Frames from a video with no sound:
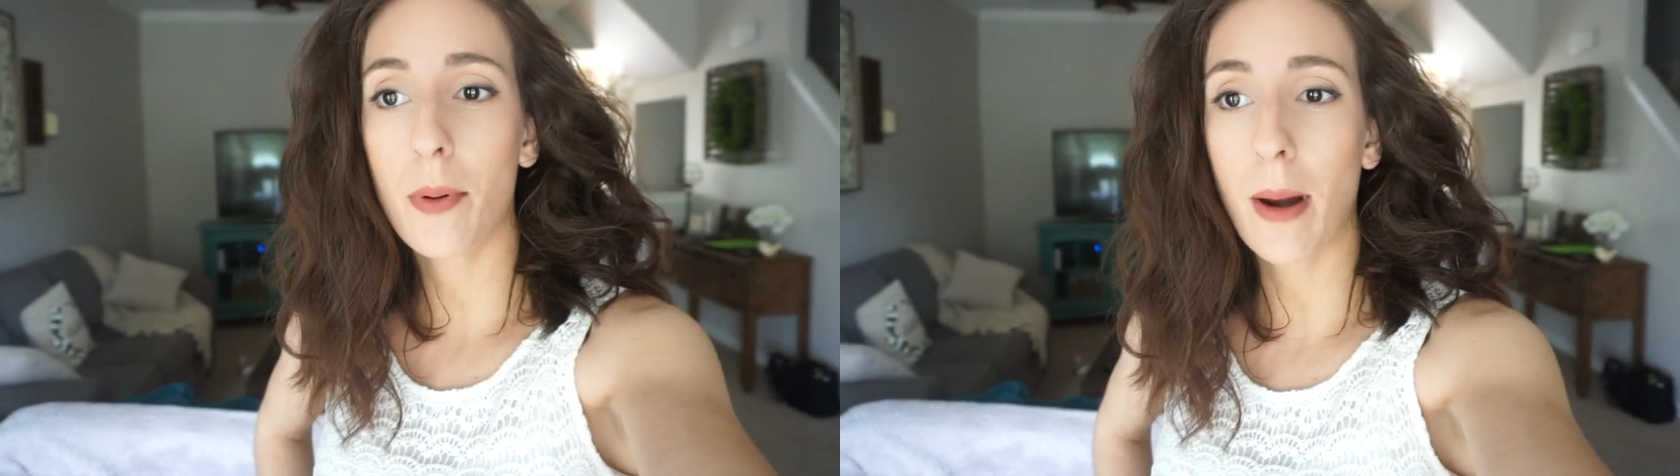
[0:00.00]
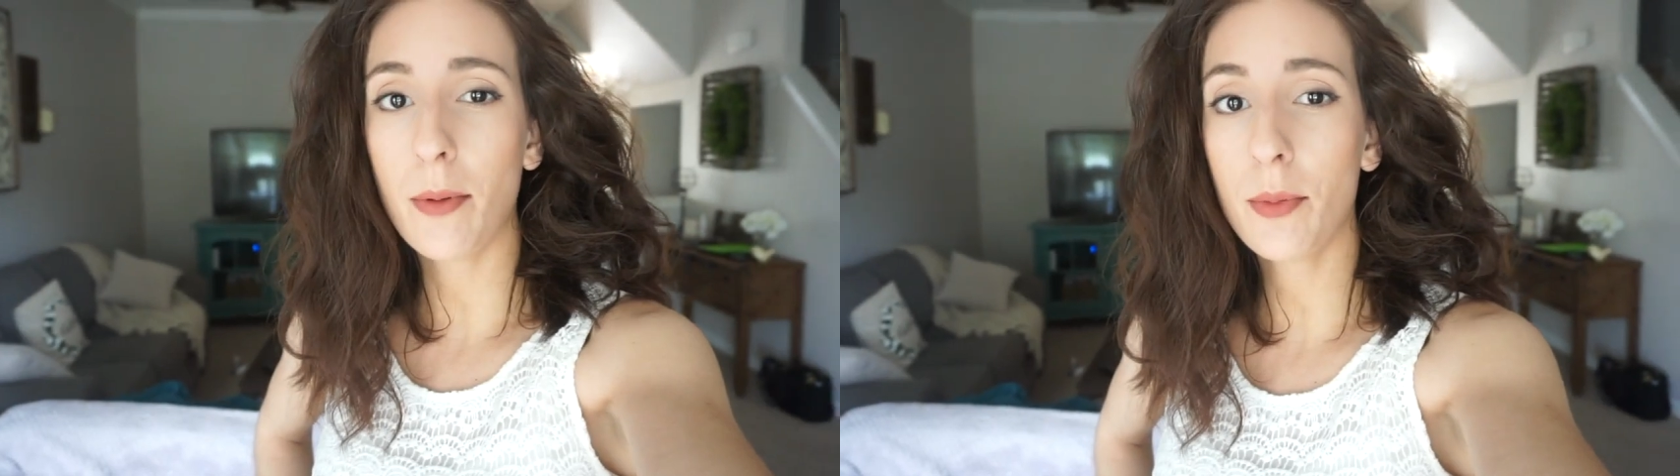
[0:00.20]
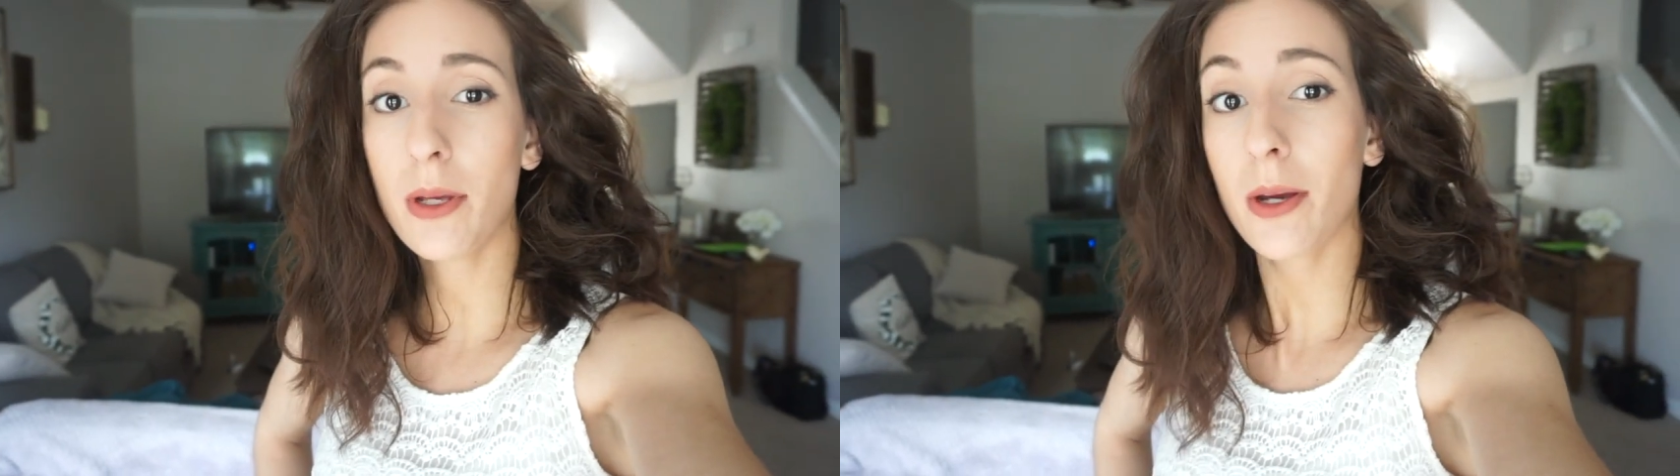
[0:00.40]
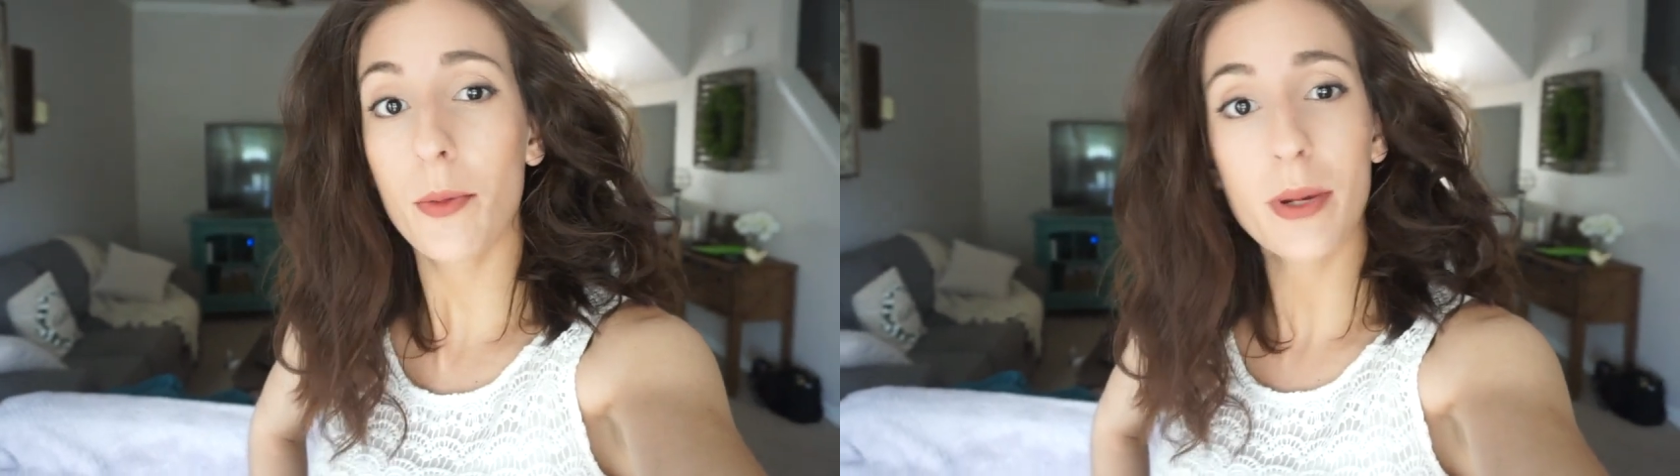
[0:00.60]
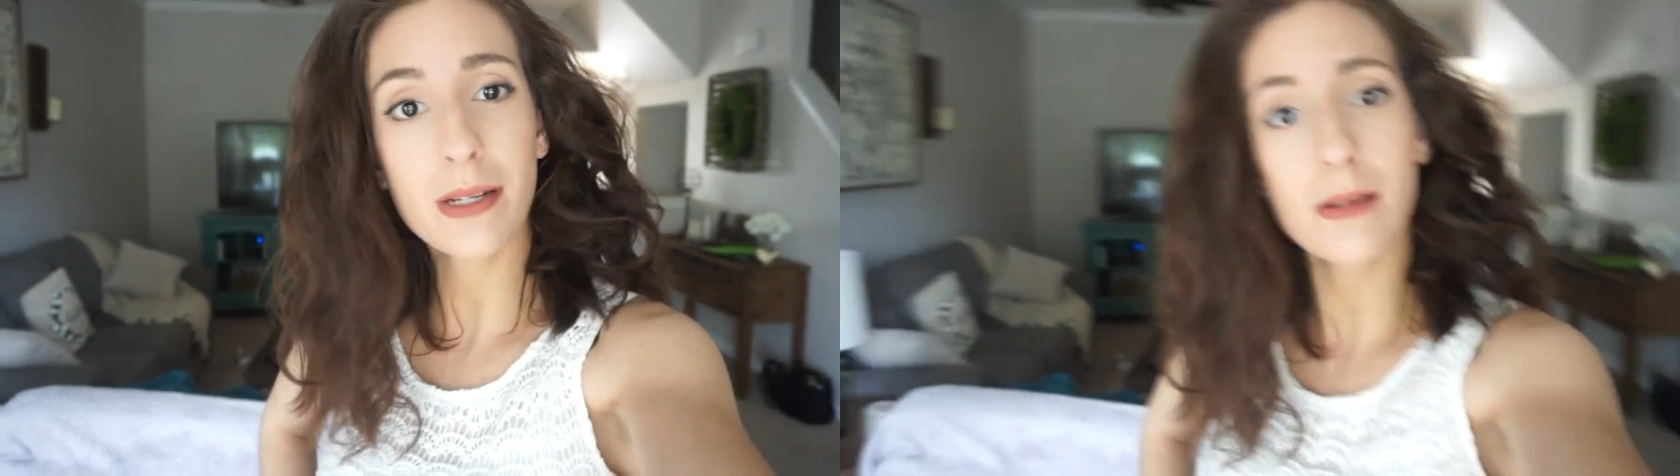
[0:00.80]
probably go
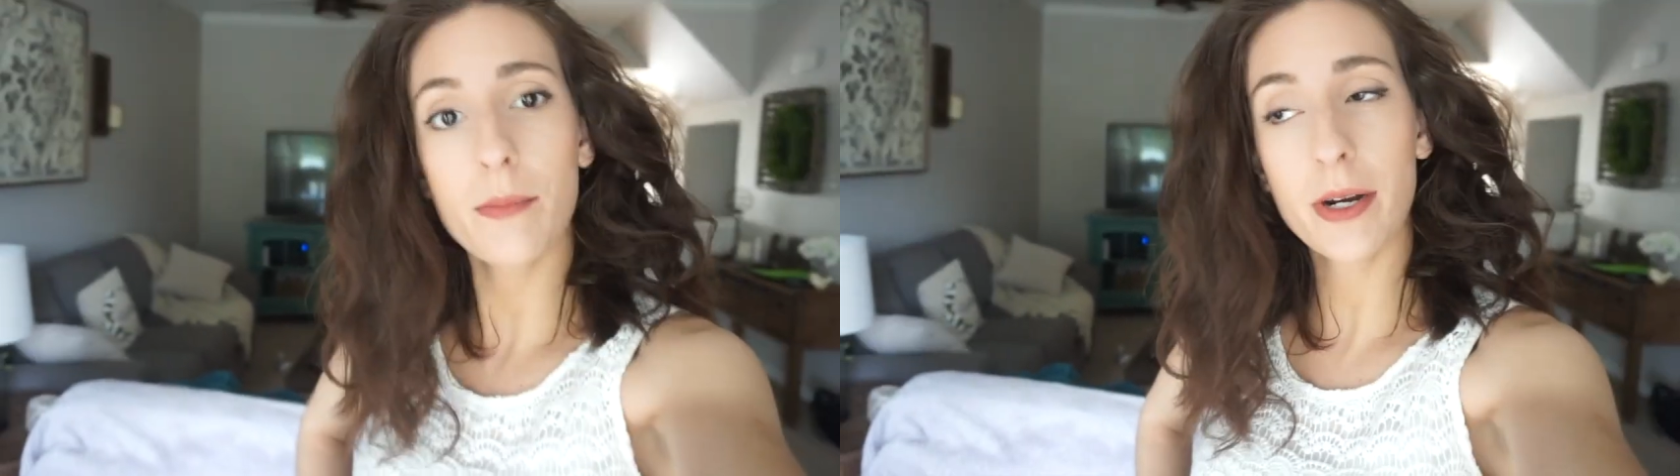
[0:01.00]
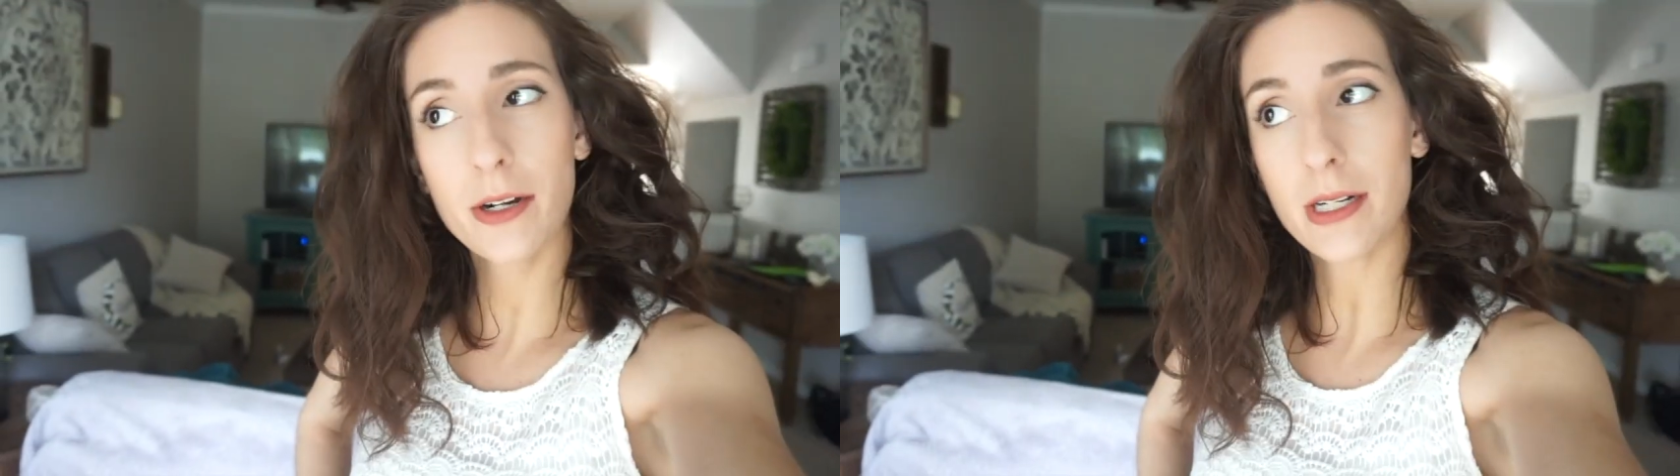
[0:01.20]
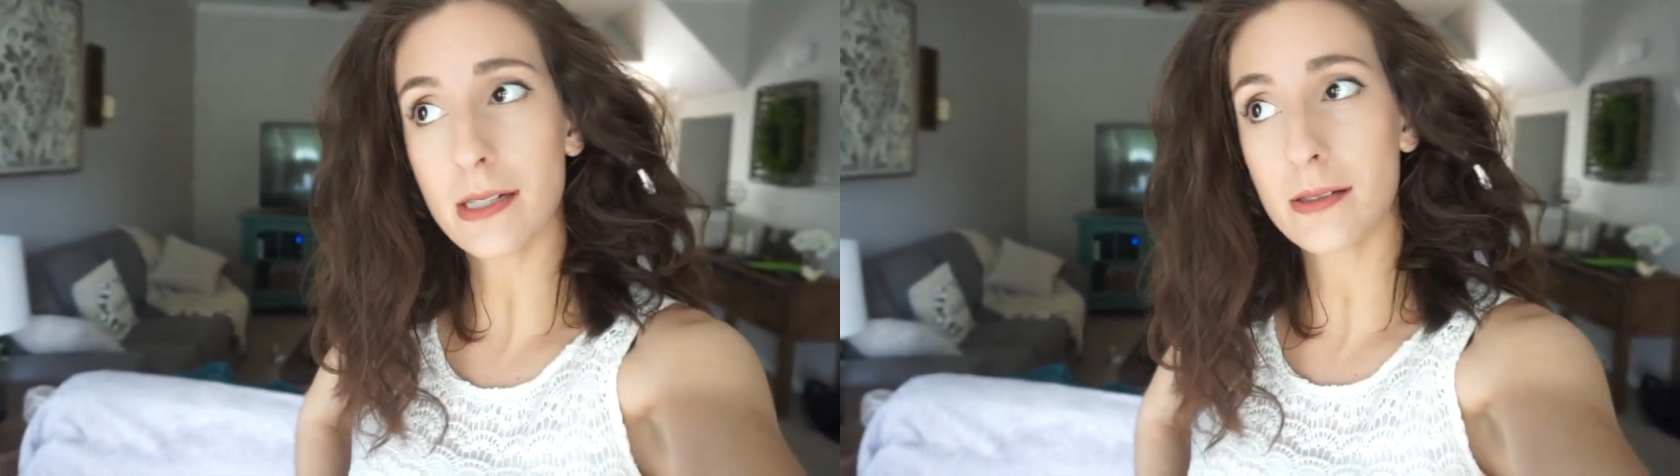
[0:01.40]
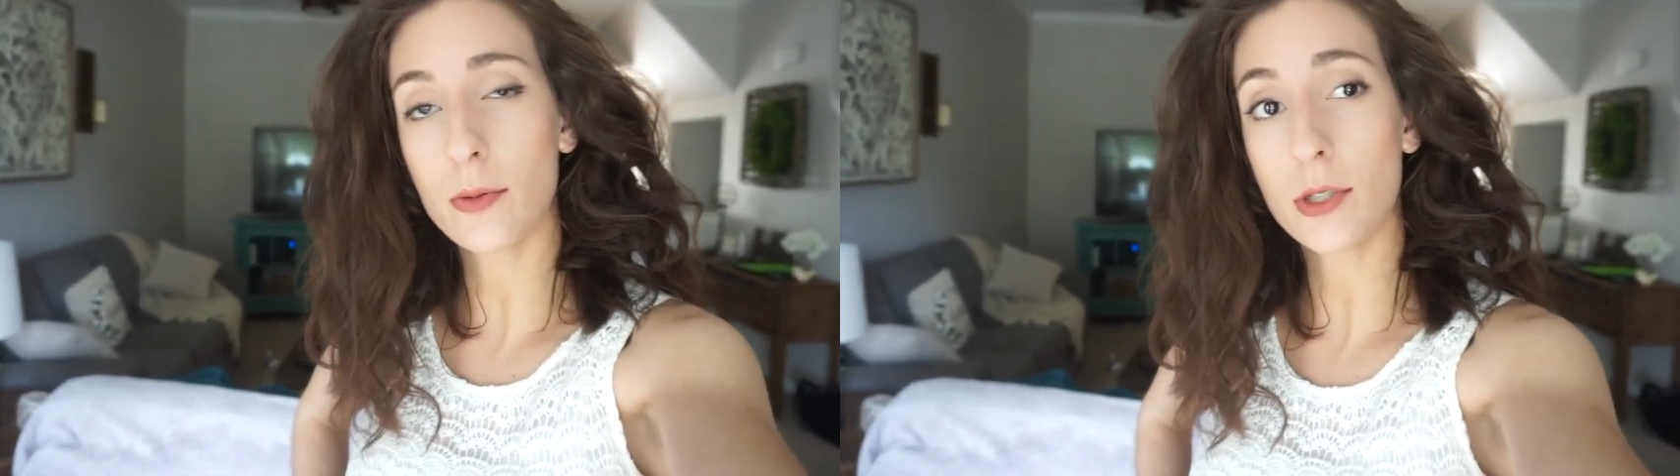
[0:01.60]
pick some berries,